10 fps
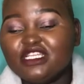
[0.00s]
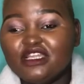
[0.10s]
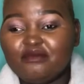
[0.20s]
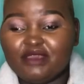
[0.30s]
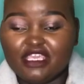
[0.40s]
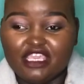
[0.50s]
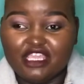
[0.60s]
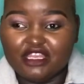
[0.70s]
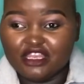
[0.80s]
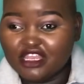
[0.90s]
be
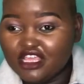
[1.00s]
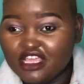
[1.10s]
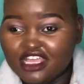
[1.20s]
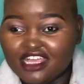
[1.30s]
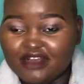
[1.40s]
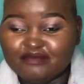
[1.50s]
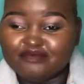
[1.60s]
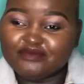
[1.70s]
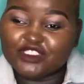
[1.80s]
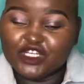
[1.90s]
in
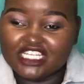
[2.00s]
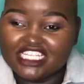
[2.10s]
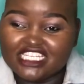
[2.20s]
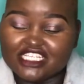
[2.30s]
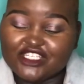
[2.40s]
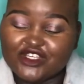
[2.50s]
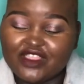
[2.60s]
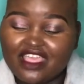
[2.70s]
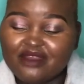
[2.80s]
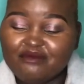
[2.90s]
condition. So
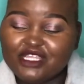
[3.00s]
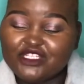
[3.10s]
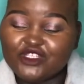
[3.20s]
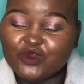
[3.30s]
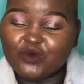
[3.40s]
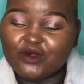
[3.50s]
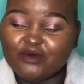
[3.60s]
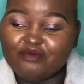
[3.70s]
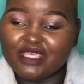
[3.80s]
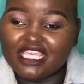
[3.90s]
that means you will
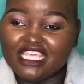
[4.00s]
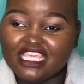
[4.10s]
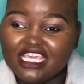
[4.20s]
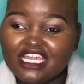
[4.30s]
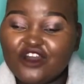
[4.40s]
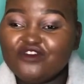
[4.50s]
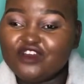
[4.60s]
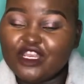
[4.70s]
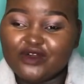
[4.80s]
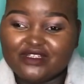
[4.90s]
be
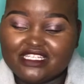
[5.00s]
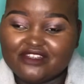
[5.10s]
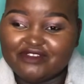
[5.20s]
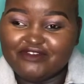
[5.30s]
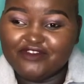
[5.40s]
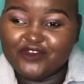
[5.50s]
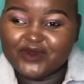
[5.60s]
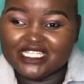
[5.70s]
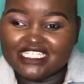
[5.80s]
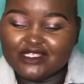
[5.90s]
overloaded with
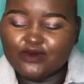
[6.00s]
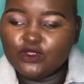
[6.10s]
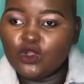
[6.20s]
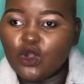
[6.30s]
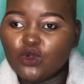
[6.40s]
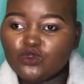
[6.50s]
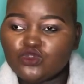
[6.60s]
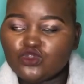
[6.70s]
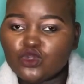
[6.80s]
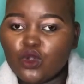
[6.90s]
fluids. You will
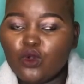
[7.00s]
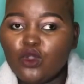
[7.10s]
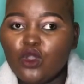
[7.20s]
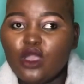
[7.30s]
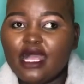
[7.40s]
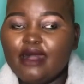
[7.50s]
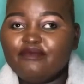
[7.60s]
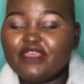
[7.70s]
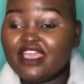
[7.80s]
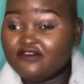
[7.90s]
also
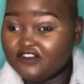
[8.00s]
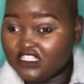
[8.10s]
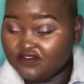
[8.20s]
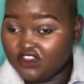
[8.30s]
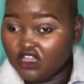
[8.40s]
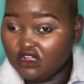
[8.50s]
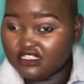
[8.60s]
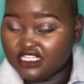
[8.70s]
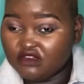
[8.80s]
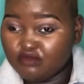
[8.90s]
have difficulty
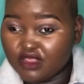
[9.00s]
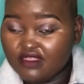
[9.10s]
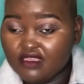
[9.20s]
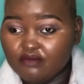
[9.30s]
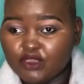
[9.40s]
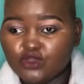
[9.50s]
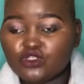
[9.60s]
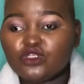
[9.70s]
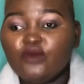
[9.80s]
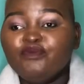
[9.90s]
in breathing, because
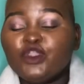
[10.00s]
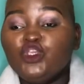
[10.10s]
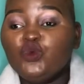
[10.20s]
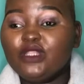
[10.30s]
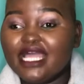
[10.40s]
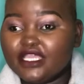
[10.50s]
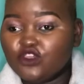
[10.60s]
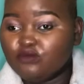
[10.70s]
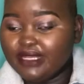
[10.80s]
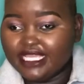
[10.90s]
you will
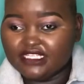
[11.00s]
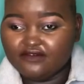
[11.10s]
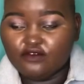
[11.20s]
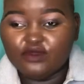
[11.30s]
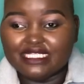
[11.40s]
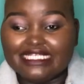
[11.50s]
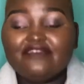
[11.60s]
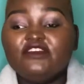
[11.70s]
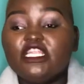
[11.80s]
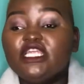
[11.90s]
accumulate fluids
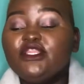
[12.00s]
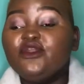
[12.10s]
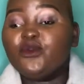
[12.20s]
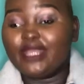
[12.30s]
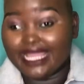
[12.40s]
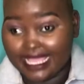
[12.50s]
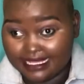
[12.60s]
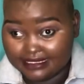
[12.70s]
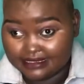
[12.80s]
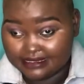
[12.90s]
even in your
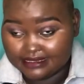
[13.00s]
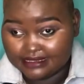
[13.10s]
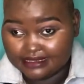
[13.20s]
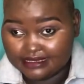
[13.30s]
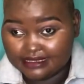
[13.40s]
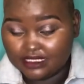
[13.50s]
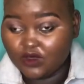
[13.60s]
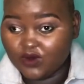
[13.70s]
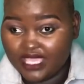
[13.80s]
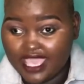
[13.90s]
lungs.
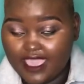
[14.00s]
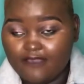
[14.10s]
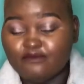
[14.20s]
Okay.